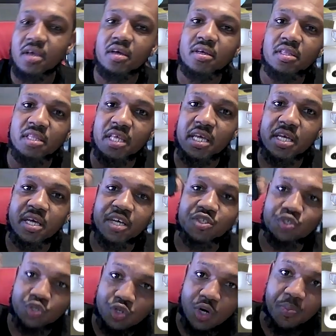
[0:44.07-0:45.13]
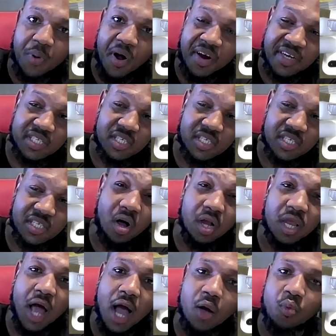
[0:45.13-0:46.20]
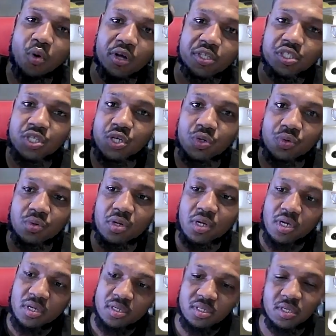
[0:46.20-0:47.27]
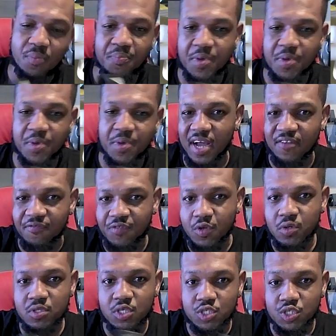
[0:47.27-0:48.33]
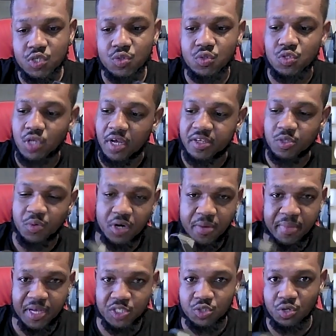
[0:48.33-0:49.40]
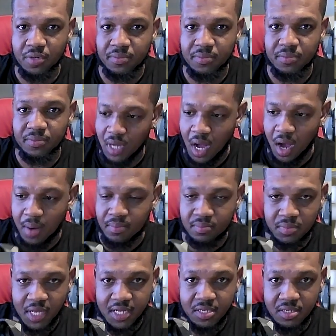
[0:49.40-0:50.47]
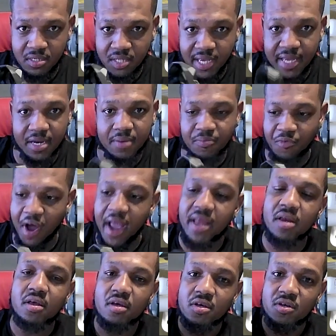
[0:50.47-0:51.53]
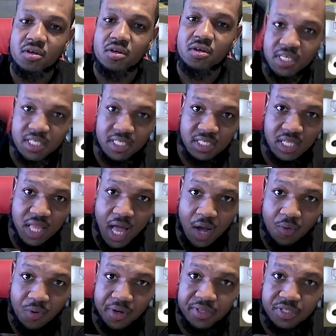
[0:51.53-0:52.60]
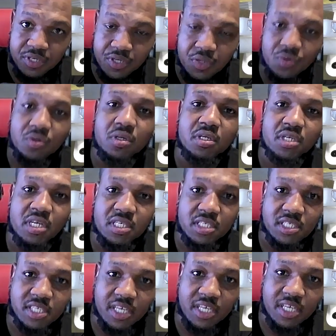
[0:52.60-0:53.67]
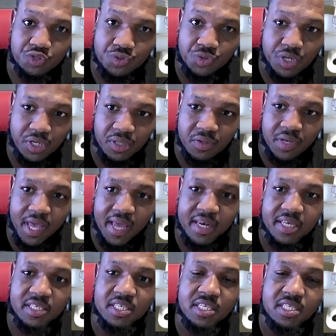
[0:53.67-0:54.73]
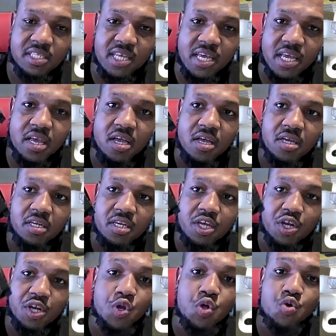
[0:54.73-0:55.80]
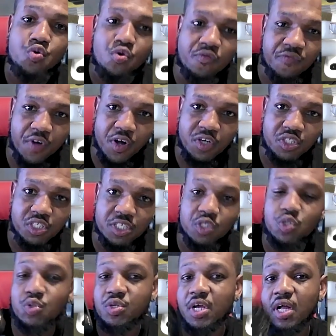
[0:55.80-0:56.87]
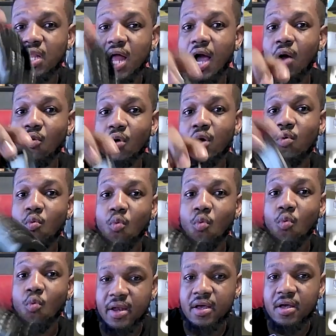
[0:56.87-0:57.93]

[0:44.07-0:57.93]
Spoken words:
The extruder part is called Clockwork 2. Some people confuse the two, so I just want to make sure that you get them right. This is Clockwork 2. This is the extruder. Okay, this is the new version to the Clockwork 1